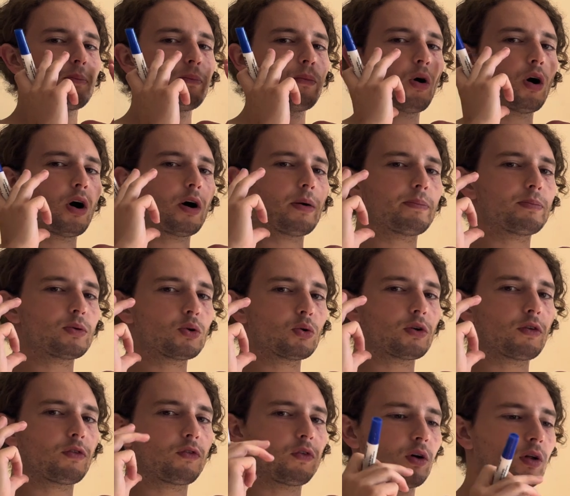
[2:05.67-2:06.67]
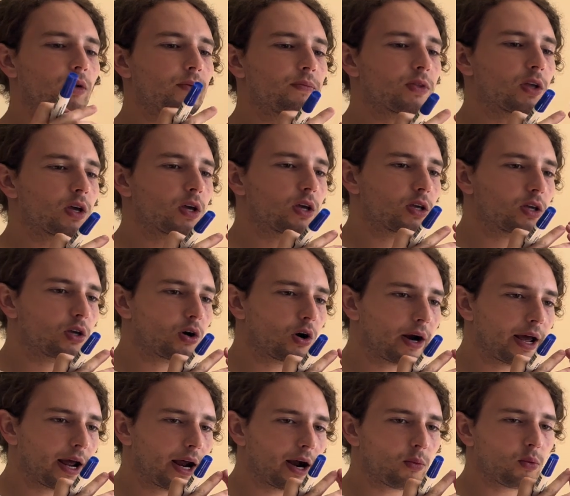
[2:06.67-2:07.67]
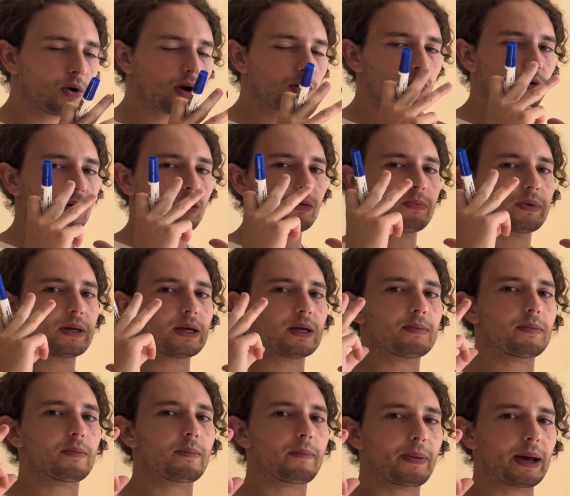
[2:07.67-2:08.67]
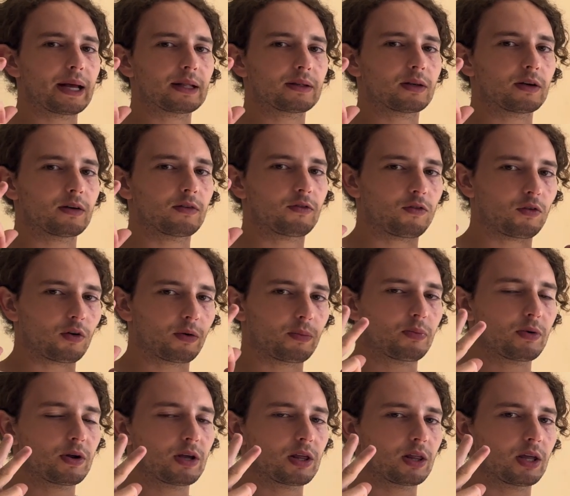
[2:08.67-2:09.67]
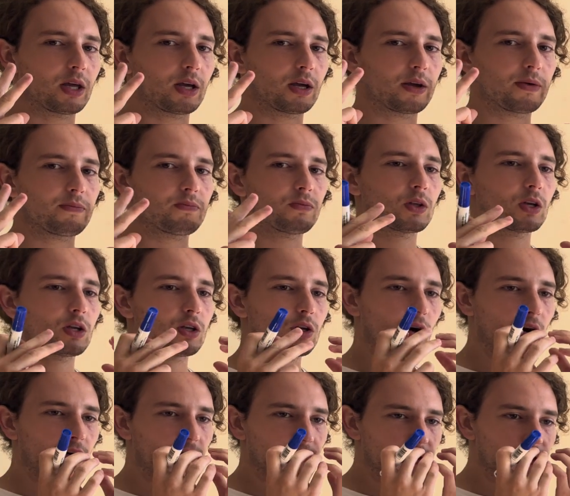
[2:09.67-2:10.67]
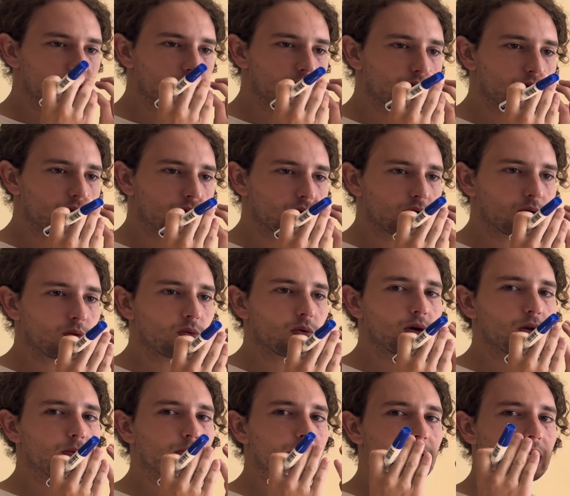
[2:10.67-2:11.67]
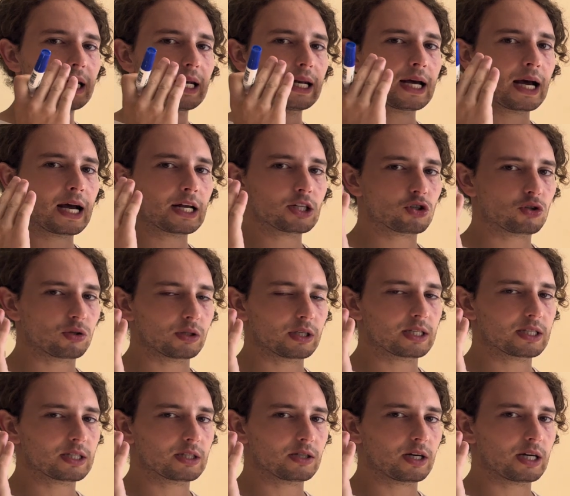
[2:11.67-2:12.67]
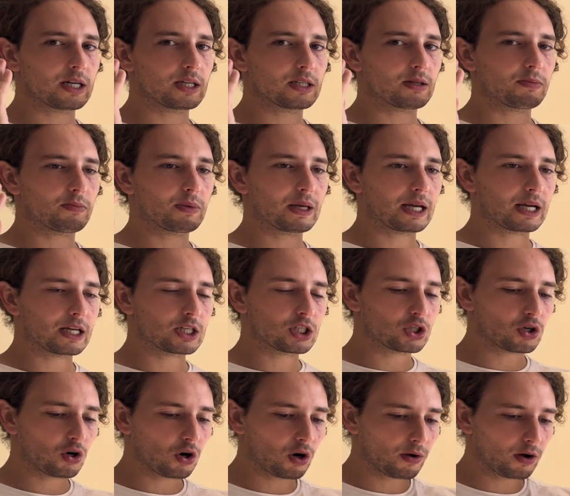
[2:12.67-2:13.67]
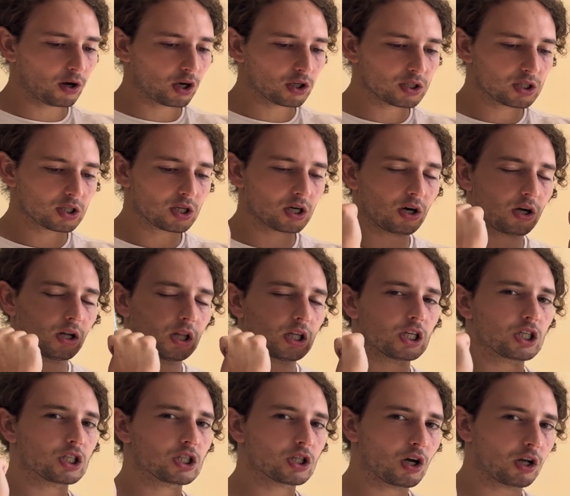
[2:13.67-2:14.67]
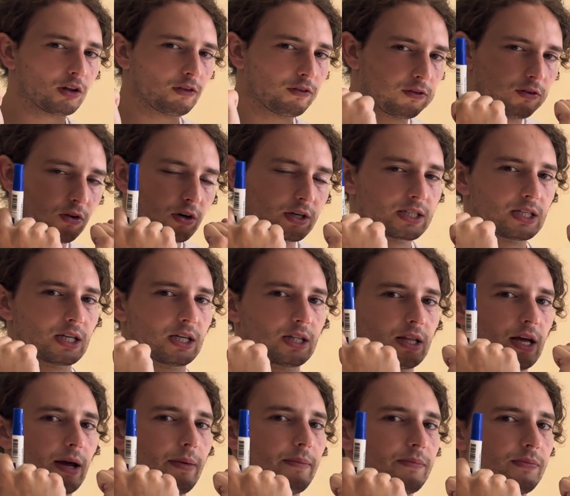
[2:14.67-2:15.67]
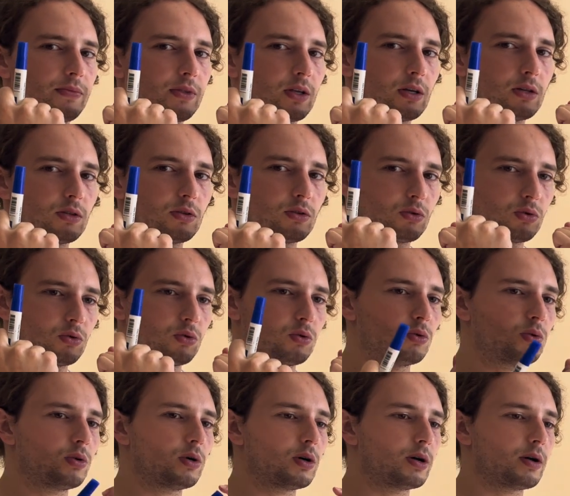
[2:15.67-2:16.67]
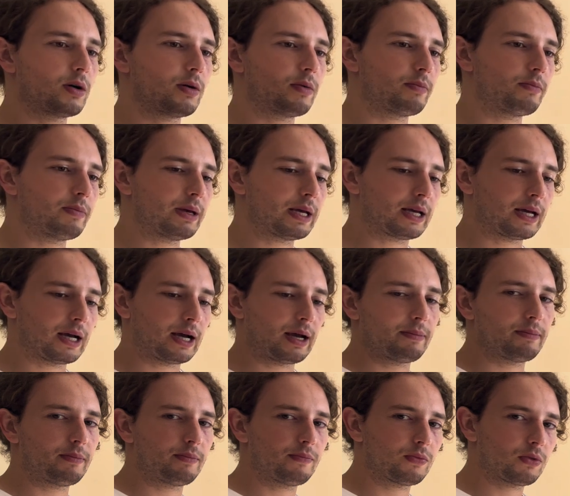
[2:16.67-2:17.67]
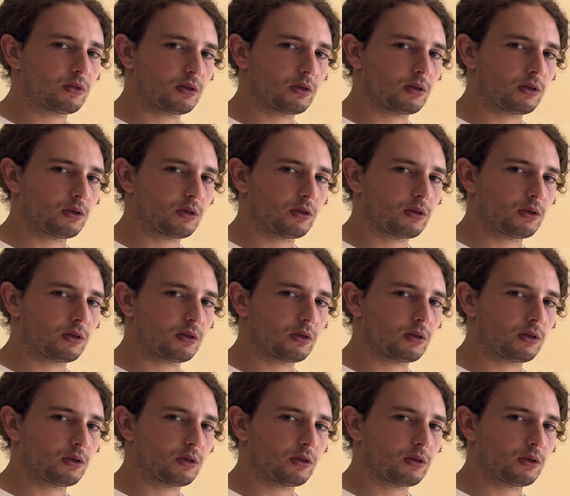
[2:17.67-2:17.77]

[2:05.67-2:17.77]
more beautiful, your airway will be better for breathing, your teeth will be naturally straight because your skull is not forcing them to become